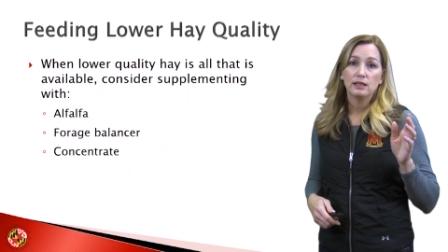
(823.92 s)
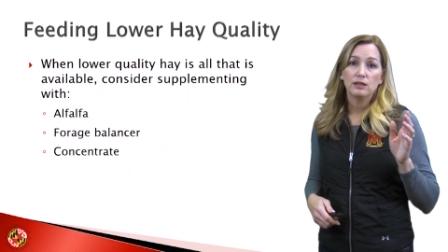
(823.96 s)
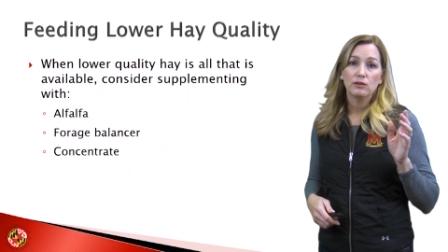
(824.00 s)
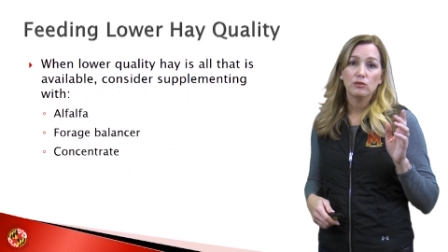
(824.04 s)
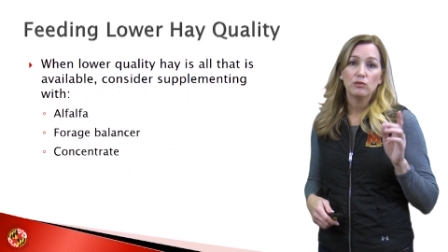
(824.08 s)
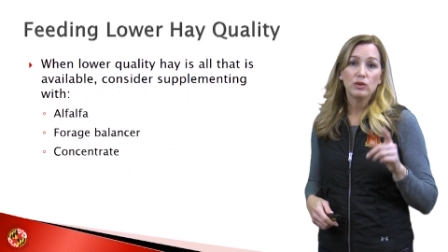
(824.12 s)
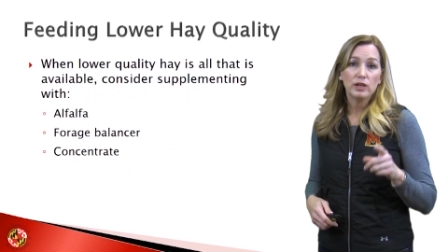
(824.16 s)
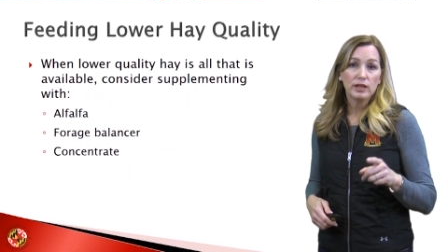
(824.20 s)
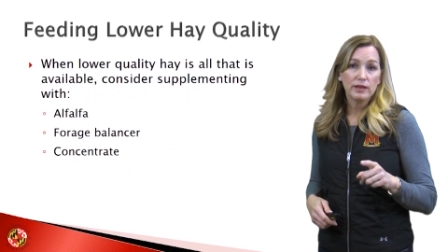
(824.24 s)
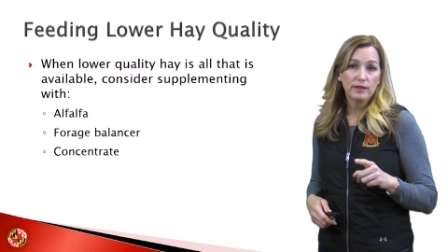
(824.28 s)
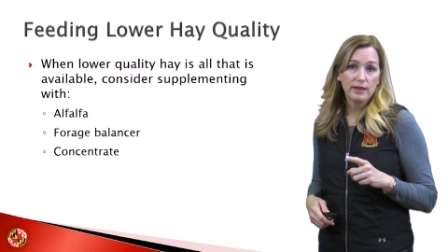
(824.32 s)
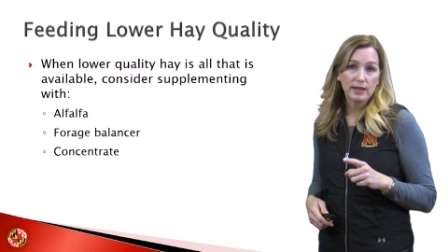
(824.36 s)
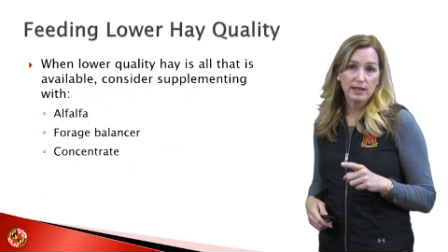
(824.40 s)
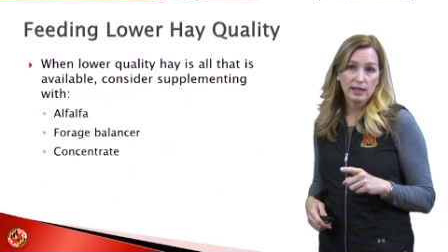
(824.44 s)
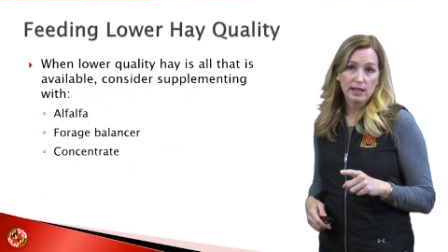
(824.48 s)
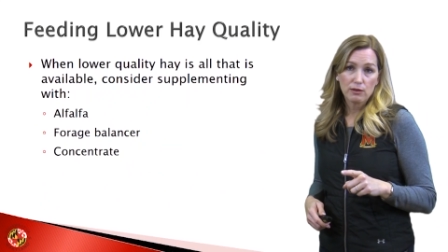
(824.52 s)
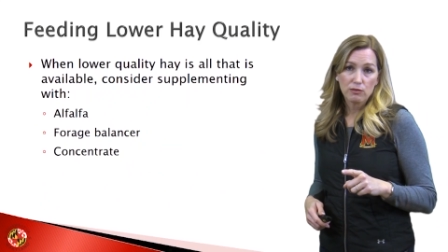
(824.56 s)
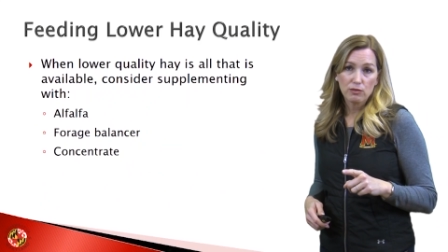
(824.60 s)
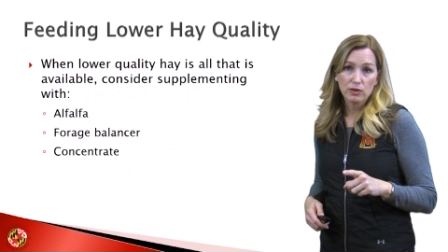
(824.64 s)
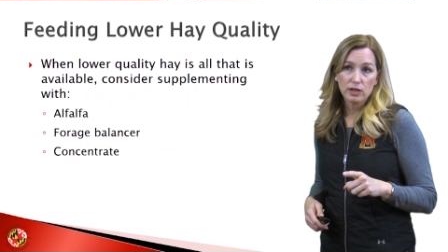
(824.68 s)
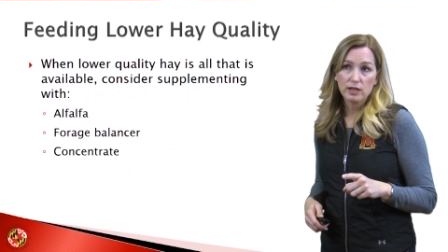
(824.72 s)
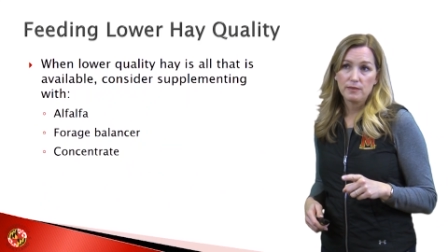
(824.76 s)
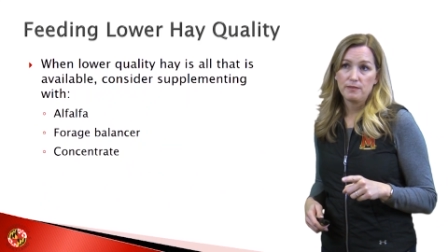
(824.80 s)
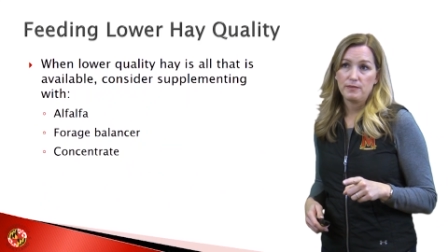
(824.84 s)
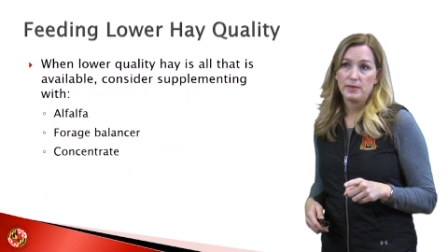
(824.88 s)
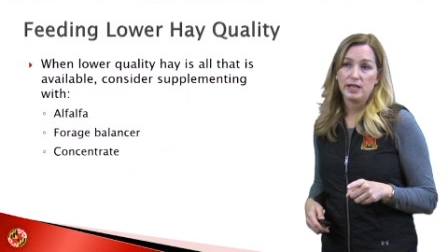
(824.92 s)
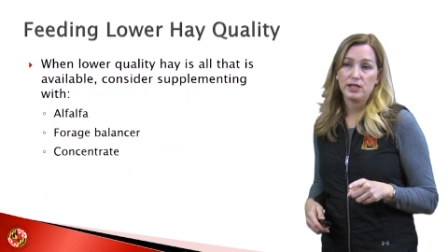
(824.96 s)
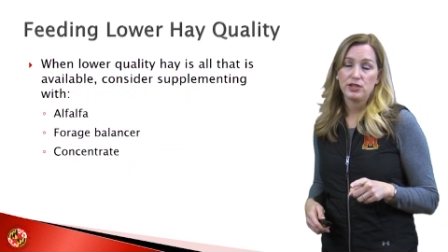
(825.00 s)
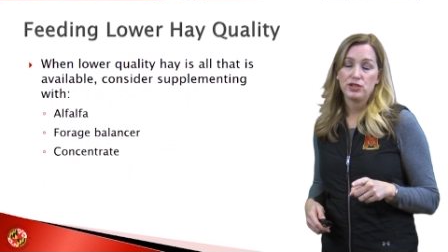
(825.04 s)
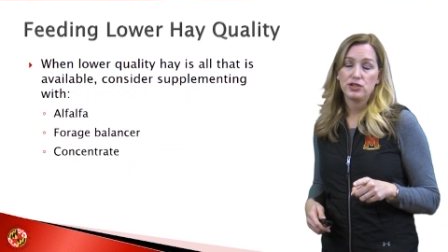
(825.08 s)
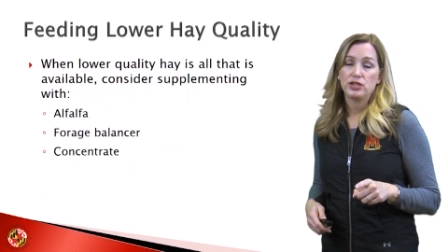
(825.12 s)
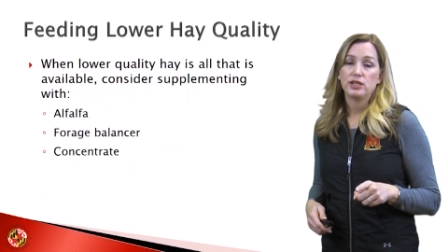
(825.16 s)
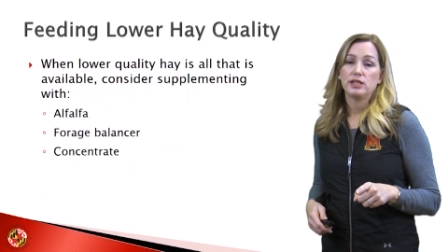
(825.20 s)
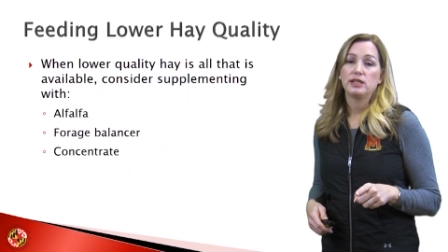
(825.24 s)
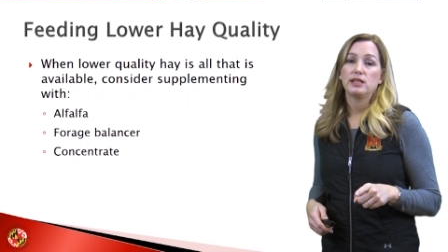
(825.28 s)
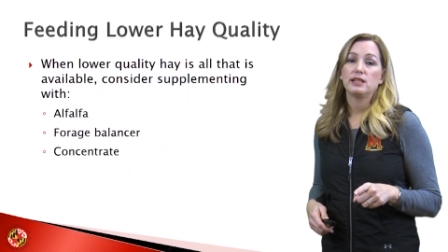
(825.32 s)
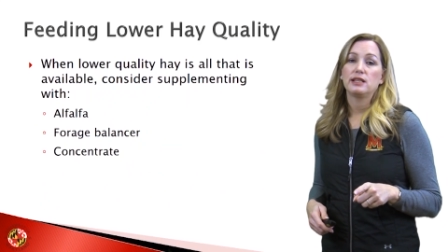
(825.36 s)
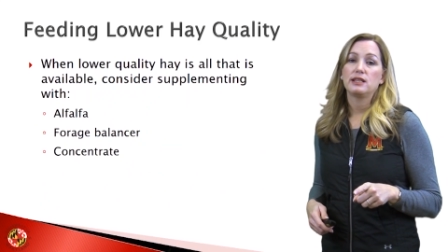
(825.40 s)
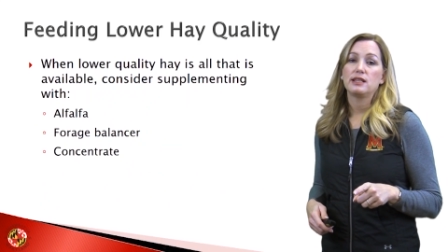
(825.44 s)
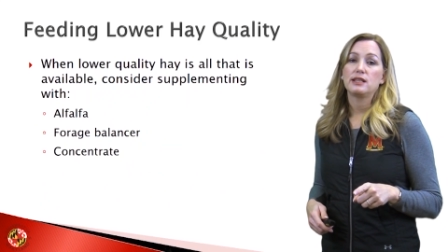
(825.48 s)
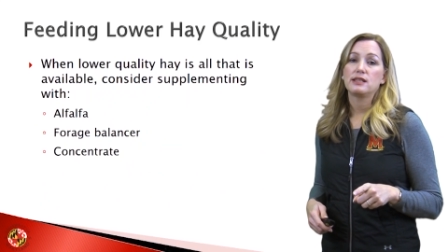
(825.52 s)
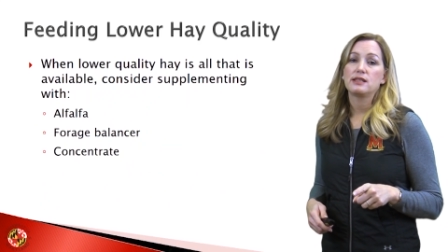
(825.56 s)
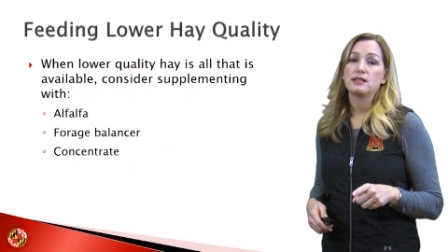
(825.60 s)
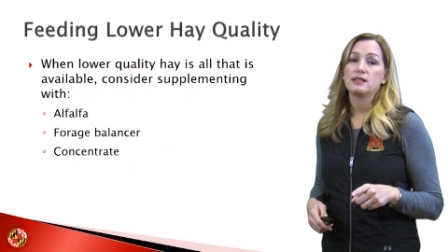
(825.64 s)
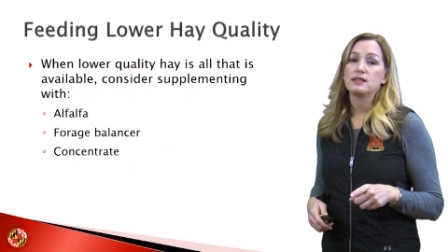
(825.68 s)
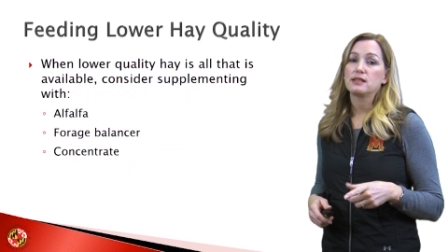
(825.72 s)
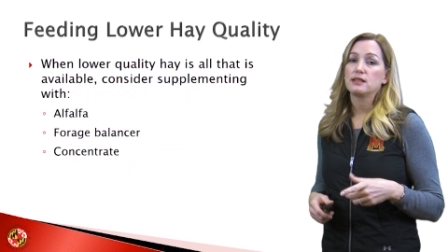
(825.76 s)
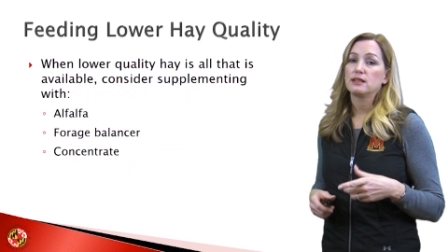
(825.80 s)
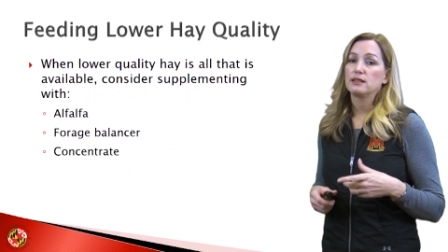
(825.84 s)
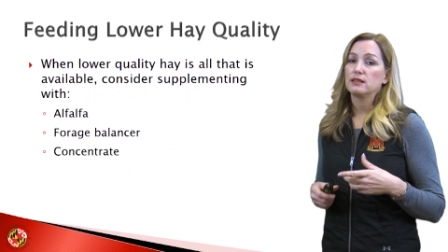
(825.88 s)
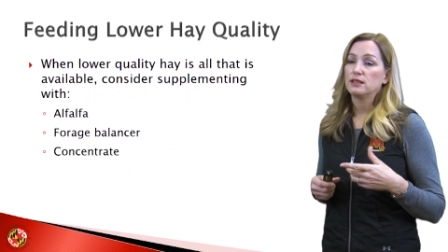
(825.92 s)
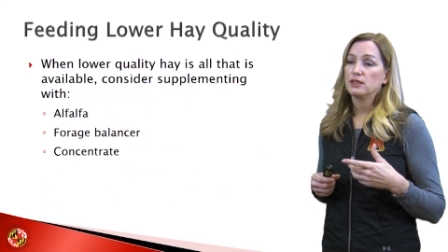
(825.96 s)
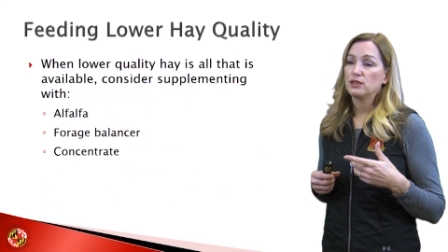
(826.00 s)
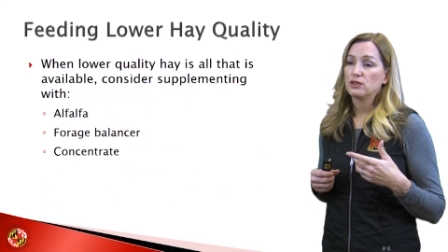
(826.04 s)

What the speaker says: One thing I want to mention is,